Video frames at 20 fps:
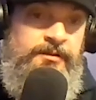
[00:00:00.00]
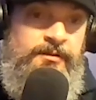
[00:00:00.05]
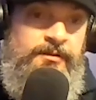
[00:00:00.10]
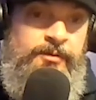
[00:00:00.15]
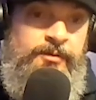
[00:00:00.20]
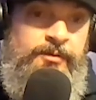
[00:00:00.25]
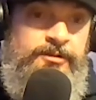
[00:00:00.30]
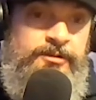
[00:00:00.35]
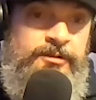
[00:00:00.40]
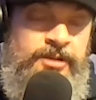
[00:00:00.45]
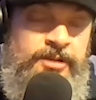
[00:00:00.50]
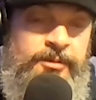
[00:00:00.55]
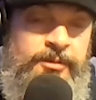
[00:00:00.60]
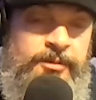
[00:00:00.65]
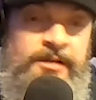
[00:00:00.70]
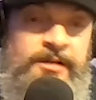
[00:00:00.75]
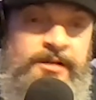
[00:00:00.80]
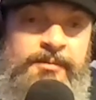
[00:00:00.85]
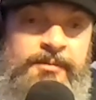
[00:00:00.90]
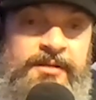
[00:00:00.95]
weren't jumping
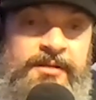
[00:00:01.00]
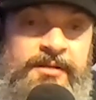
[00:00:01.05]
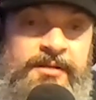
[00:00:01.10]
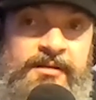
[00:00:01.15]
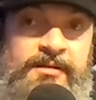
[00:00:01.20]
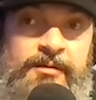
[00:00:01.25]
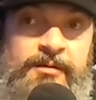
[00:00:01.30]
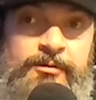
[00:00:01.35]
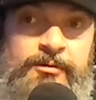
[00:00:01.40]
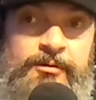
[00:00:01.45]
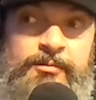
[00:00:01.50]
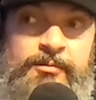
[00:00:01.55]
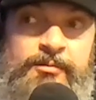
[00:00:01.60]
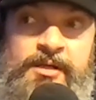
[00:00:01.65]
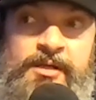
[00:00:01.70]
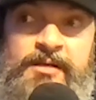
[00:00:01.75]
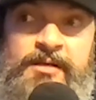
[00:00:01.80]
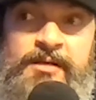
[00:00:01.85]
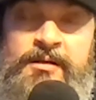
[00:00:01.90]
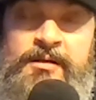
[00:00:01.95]
at the bit to get with me.